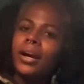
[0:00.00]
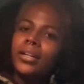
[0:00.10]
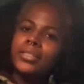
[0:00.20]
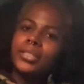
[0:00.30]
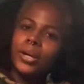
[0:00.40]

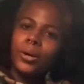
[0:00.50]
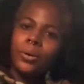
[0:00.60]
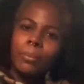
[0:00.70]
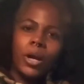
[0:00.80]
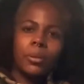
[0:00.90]
so
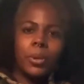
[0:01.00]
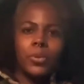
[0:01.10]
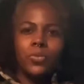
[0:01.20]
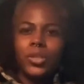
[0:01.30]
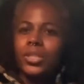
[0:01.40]
i'm not gonna be able
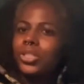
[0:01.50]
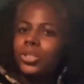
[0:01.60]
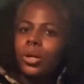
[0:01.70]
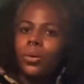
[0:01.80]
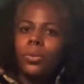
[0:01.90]
to really
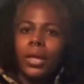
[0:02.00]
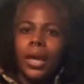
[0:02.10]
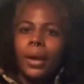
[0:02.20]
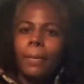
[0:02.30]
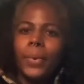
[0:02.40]
show
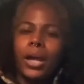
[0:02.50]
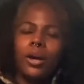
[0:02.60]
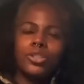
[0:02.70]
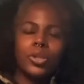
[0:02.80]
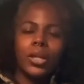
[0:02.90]
that but
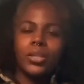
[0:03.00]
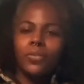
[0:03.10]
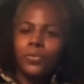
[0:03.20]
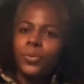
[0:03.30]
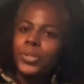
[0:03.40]
i'll show like the
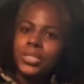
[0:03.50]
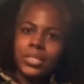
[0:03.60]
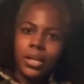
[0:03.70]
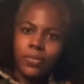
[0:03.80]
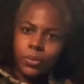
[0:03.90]
food and
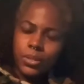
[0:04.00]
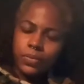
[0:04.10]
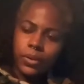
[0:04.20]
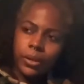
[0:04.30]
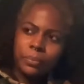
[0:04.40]
stuff it
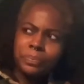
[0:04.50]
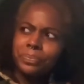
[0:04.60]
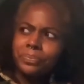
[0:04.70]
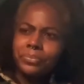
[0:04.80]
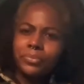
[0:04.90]
was fun
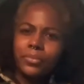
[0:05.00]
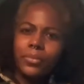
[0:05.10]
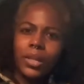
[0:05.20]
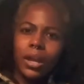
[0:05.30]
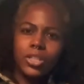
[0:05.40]

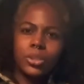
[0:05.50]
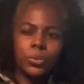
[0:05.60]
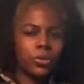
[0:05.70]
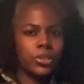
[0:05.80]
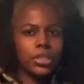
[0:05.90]
i just
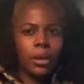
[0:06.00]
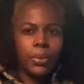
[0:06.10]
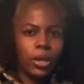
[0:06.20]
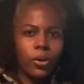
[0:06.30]
went grocery shopping at